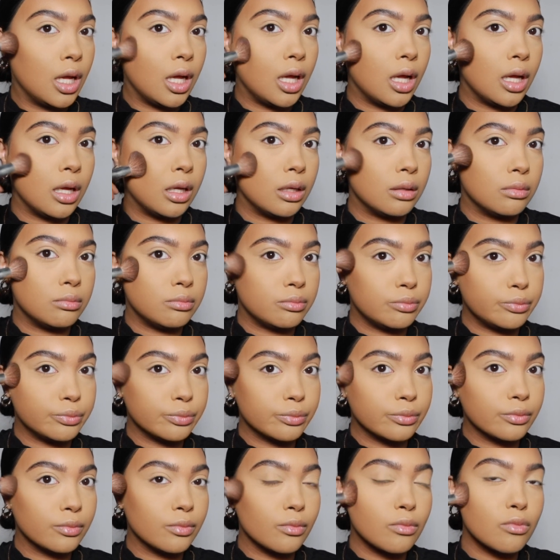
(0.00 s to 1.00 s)

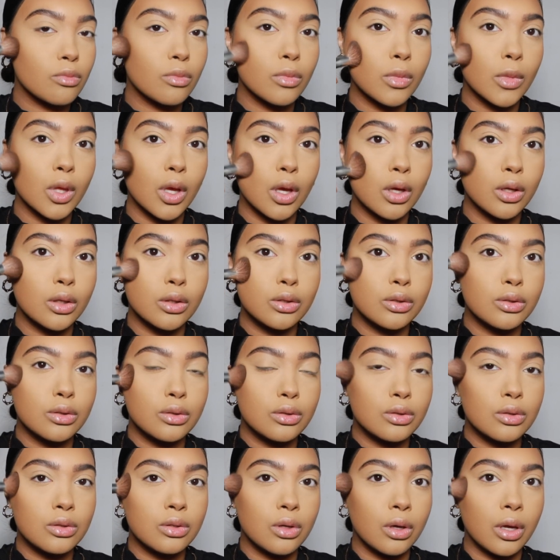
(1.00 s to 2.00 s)

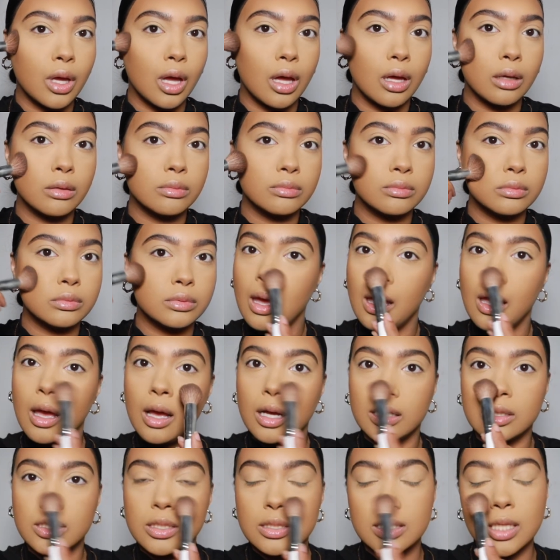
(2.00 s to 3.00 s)
So yeah,
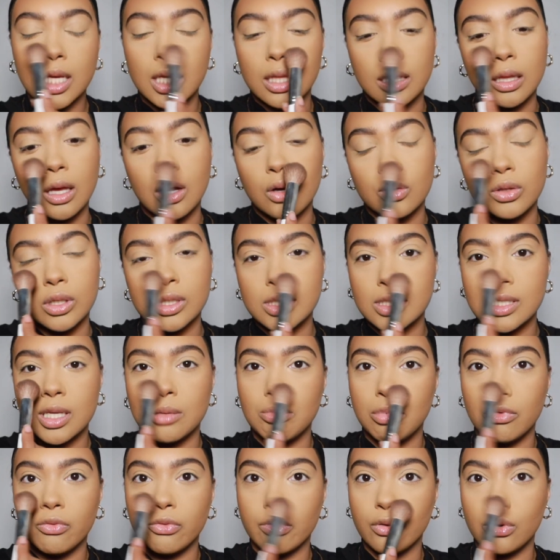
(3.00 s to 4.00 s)
just take that on the
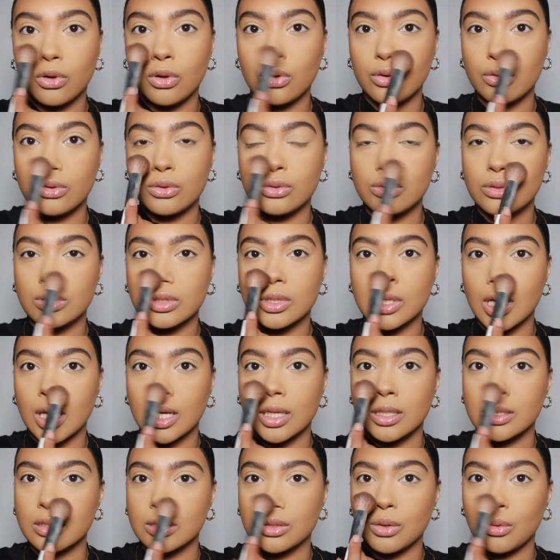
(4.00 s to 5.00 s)
tip of the nose
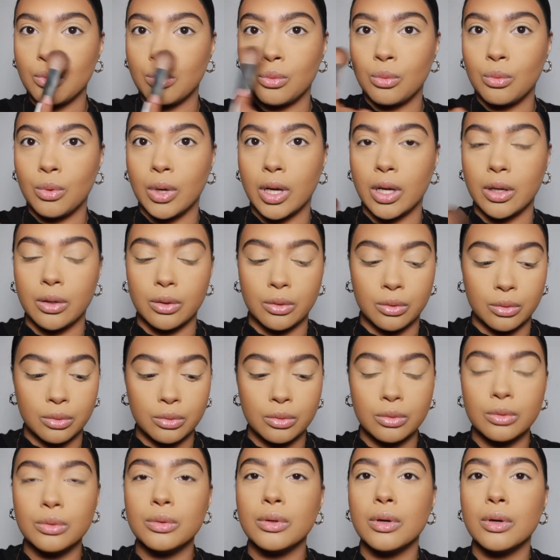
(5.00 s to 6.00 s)
as well.